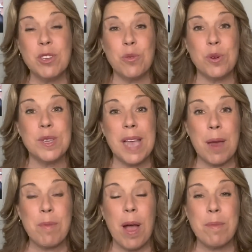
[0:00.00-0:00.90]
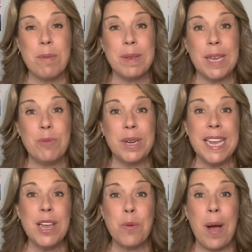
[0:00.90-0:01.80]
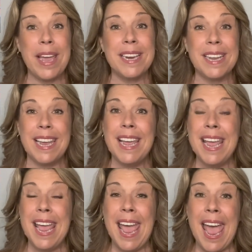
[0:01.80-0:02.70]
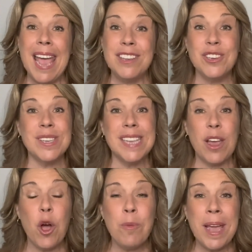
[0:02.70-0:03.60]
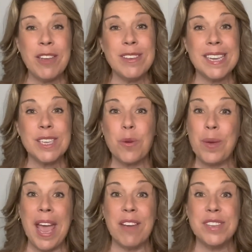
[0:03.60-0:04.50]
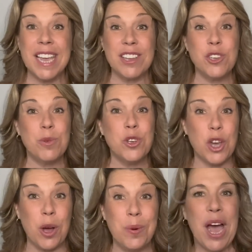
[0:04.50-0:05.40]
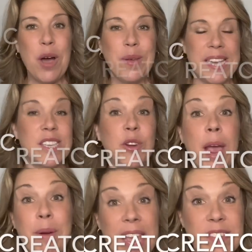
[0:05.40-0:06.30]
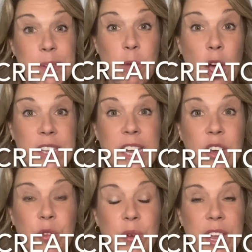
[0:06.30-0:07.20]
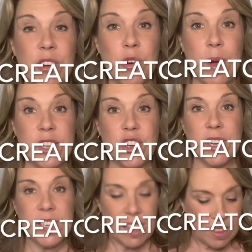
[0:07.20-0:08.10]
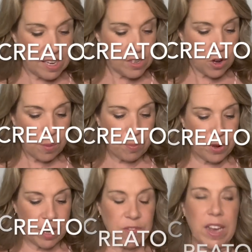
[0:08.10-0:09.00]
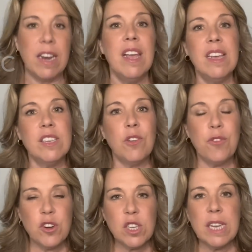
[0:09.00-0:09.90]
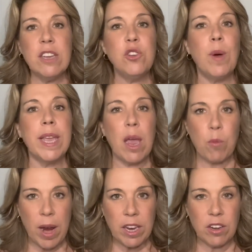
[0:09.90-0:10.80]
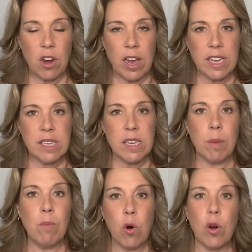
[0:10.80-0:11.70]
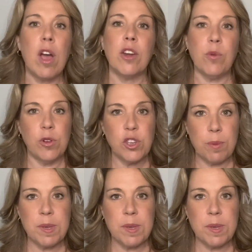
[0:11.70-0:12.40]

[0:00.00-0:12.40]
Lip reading: to worst, I probably would eat quietly and just say, oh my goodness, we have to get to a show. Okay, so now I have some content creator questions. These are pretty fun. So firstly, do I get recognized more on cruise ships